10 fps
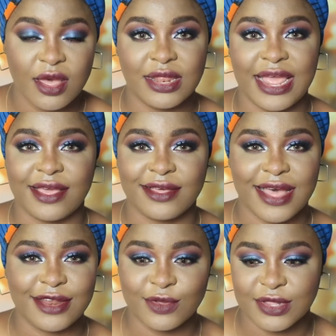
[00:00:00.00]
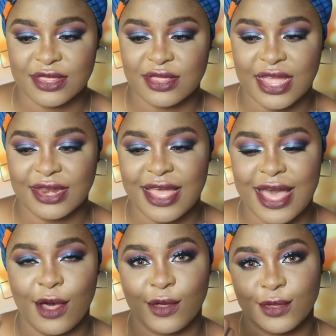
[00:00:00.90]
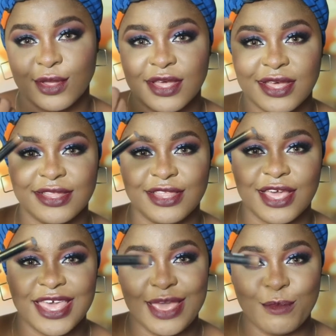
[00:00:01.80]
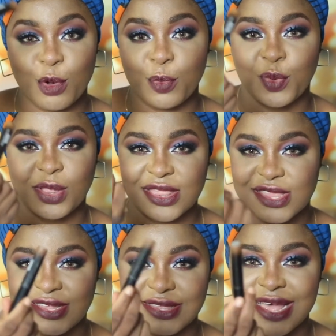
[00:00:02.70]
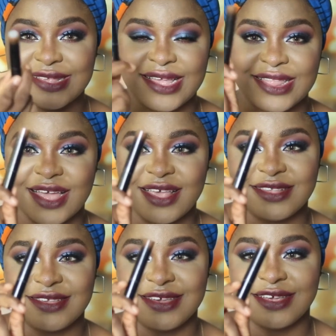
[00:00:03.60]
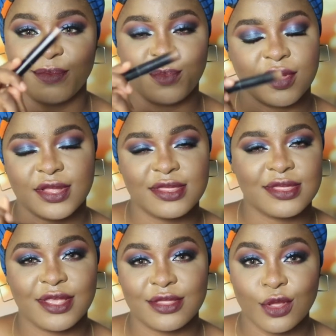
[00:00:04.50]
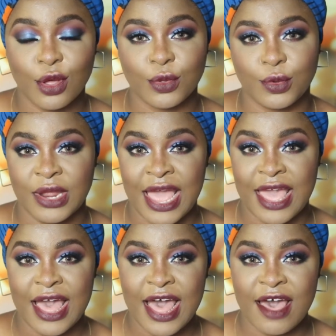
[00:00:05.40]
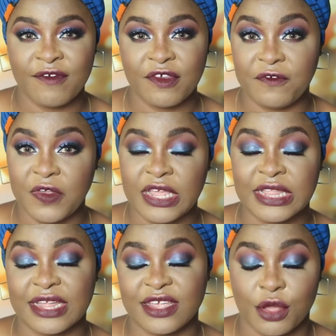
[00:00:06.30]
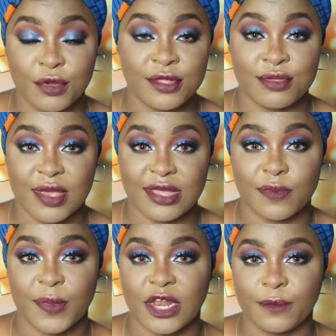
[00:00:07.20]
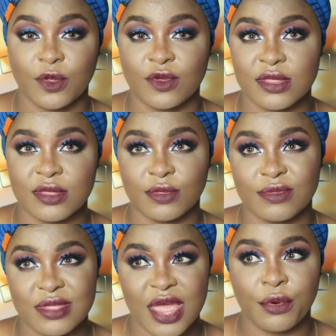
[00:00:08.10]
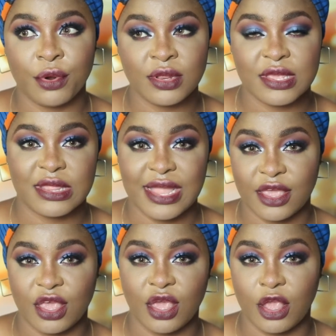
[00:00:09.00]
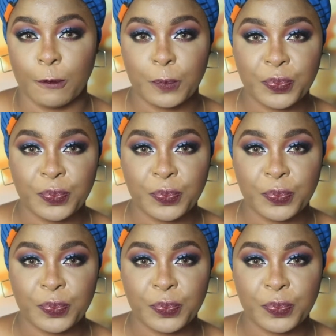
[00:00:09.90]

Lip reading: Like, I don't understand how they came up with this as their darkest shade, but it's all good. I have a feeling that they are going to expand, because Zaron is like a